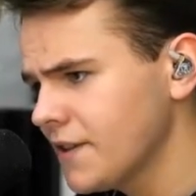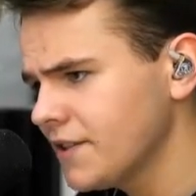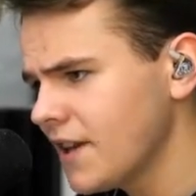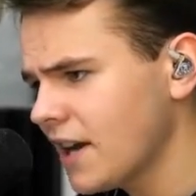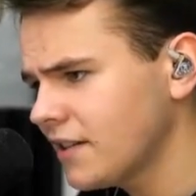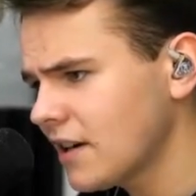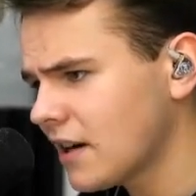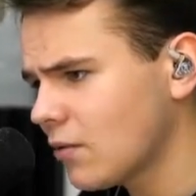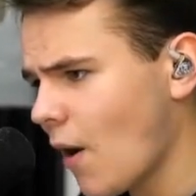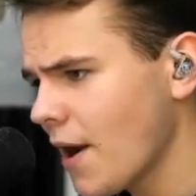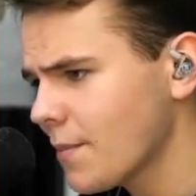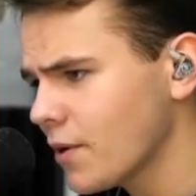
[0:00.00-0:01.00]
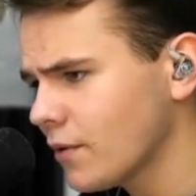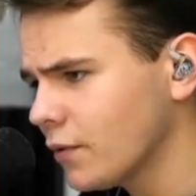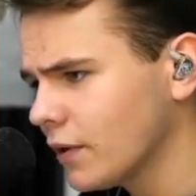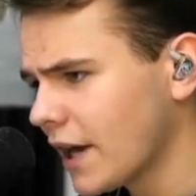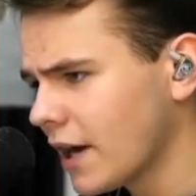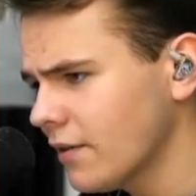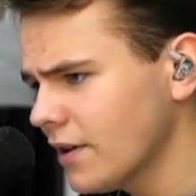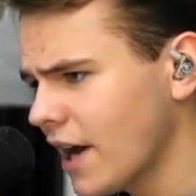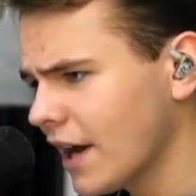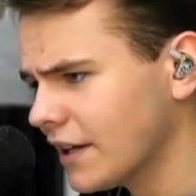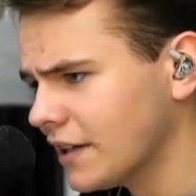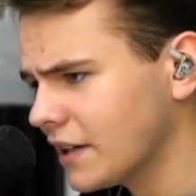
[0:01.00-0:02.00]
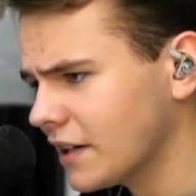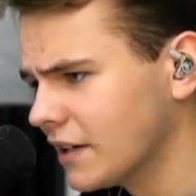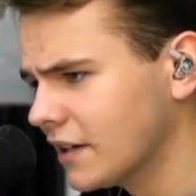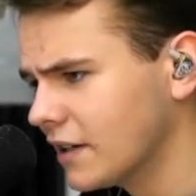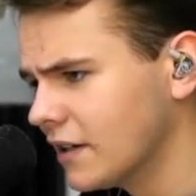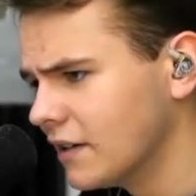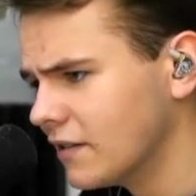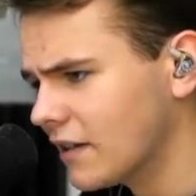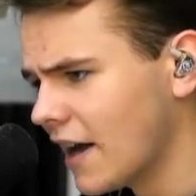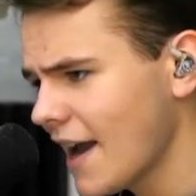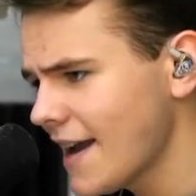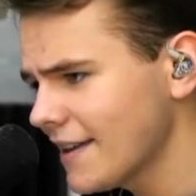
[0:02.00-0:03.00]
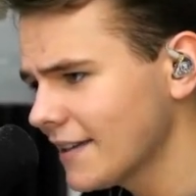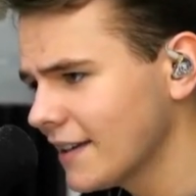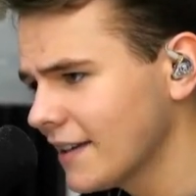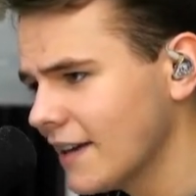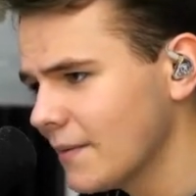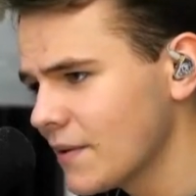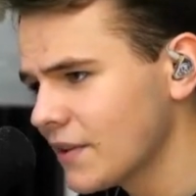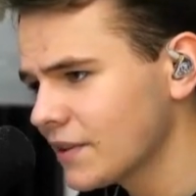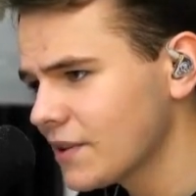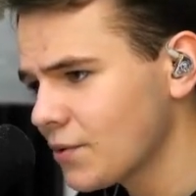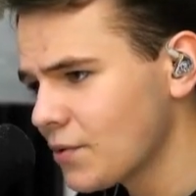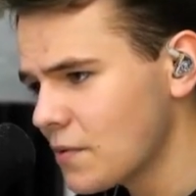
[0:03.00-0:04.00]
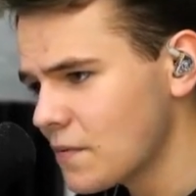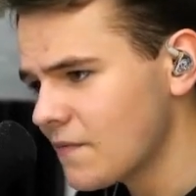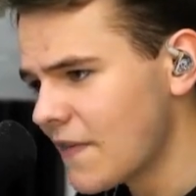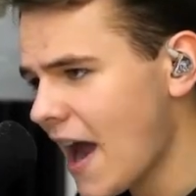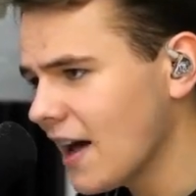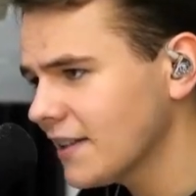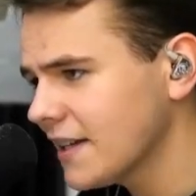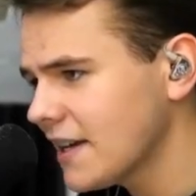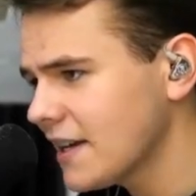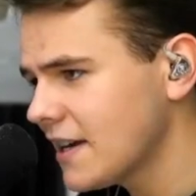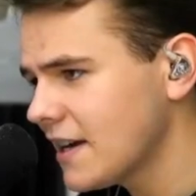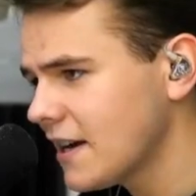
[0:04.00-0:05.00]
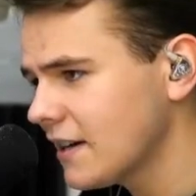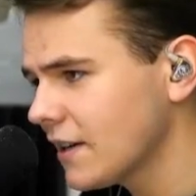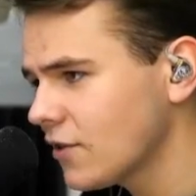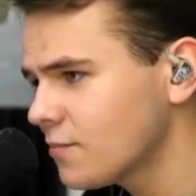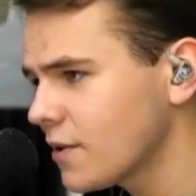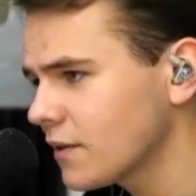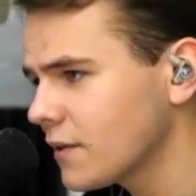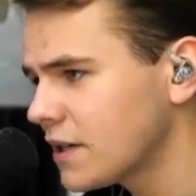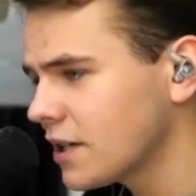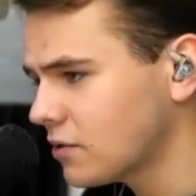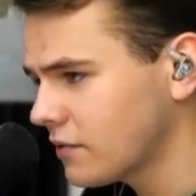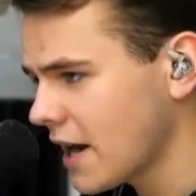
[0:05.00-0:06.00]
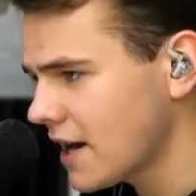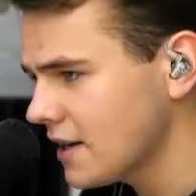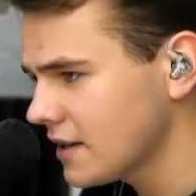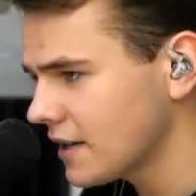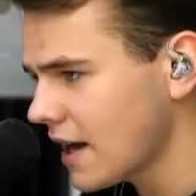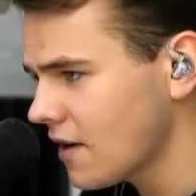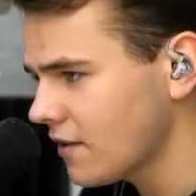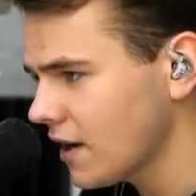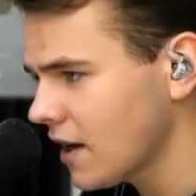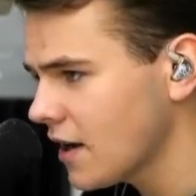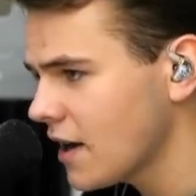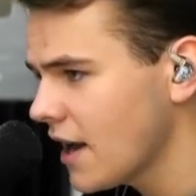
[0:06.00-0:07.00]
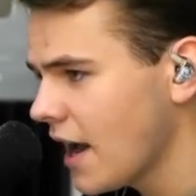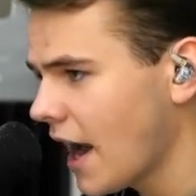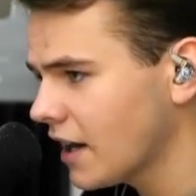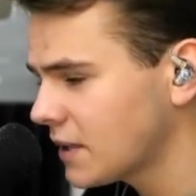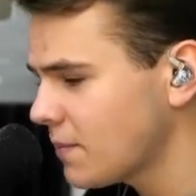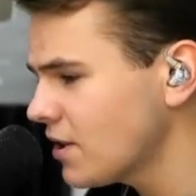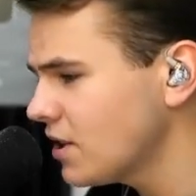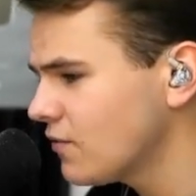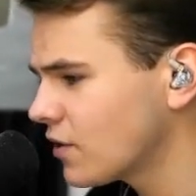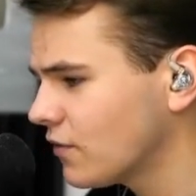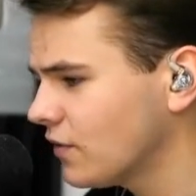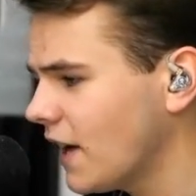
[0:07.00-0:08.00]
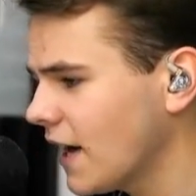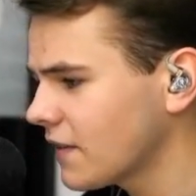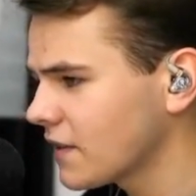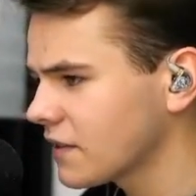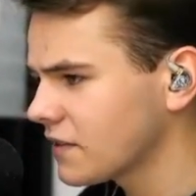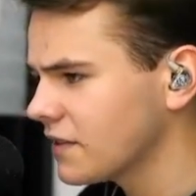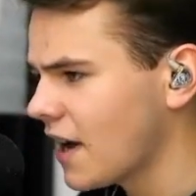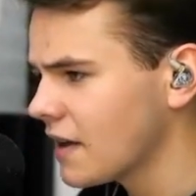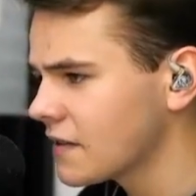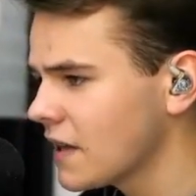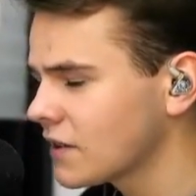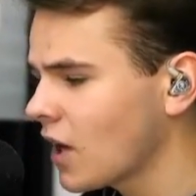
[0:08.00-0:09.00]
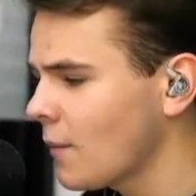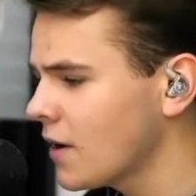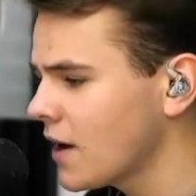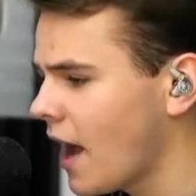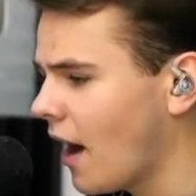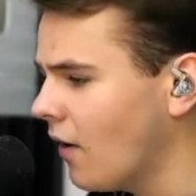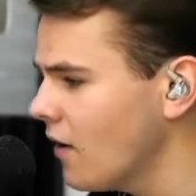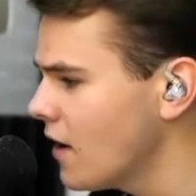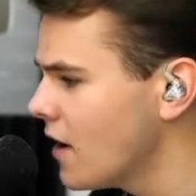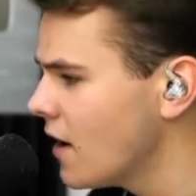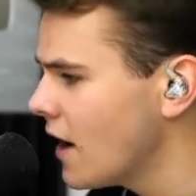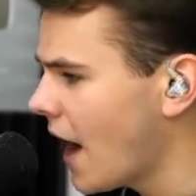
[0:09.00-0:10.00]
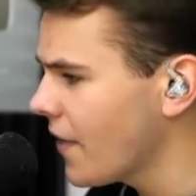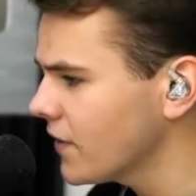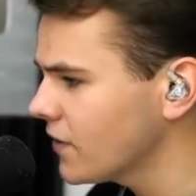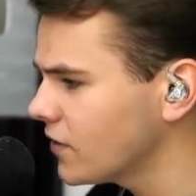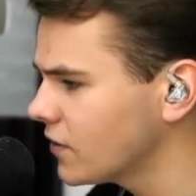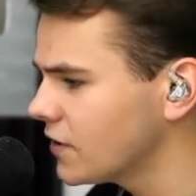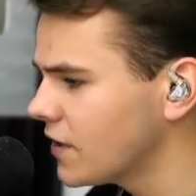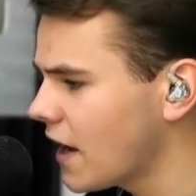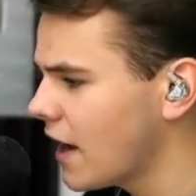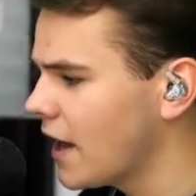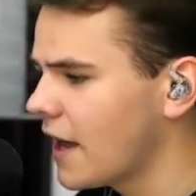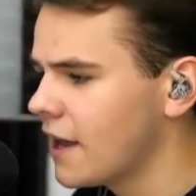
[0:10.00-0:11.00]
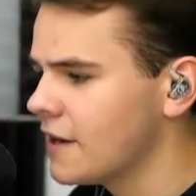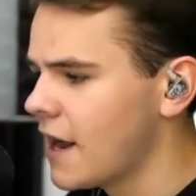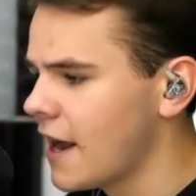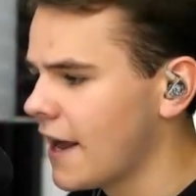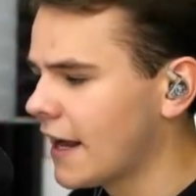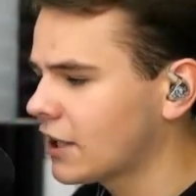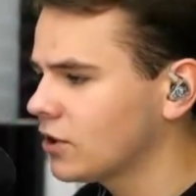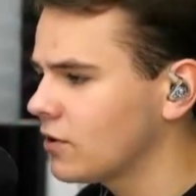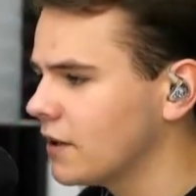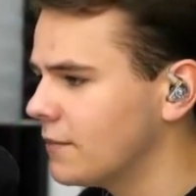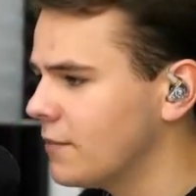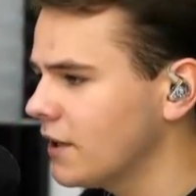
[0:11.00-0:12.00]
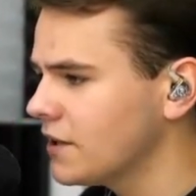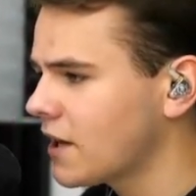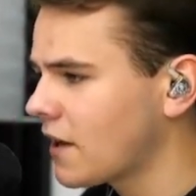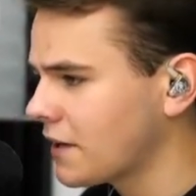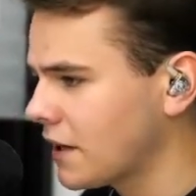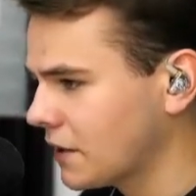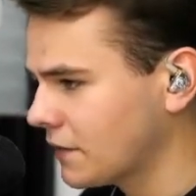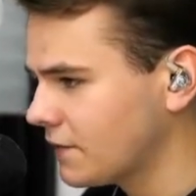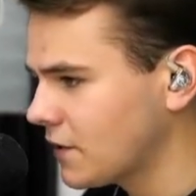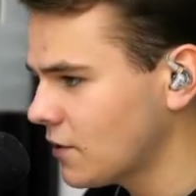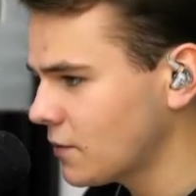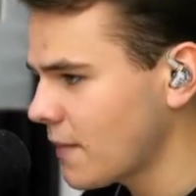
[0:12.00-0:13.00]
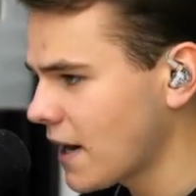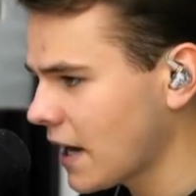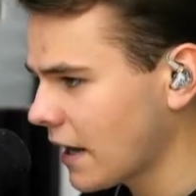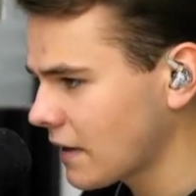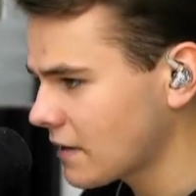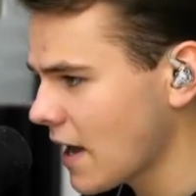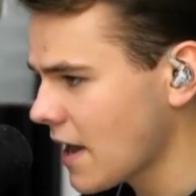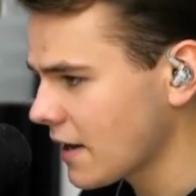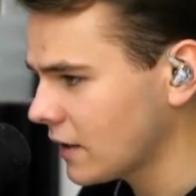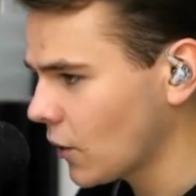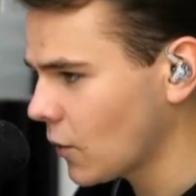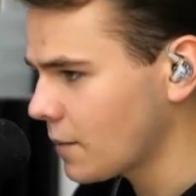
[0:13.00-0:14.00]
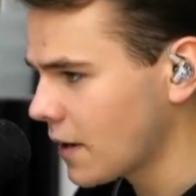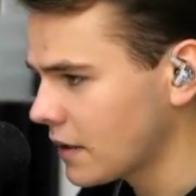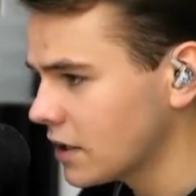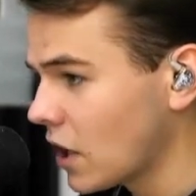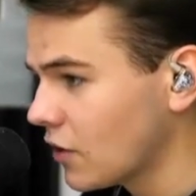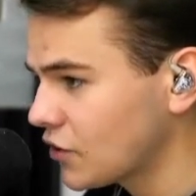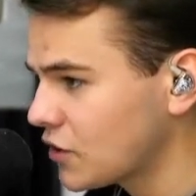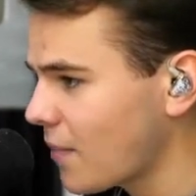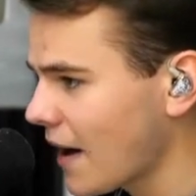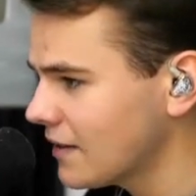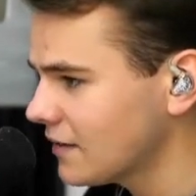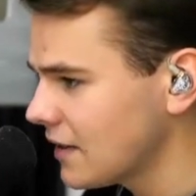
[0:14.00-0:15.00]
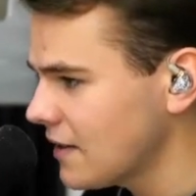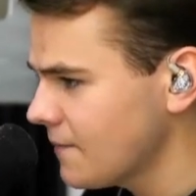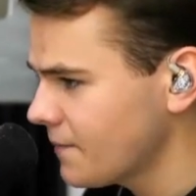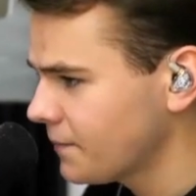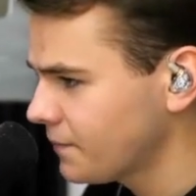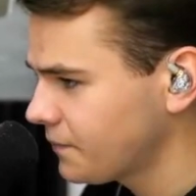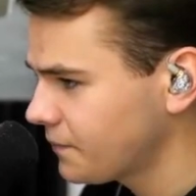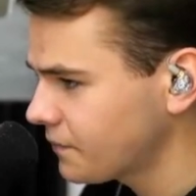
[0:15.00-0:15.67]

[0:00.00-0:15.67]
And this is actually quite a beautiful area here, right? With this little valley here, a little bit of a terraneous area, And especially for flying, this is nice. Let's come in now. I think this is an actual military airfield, making this landing a little bit, you know, spicy.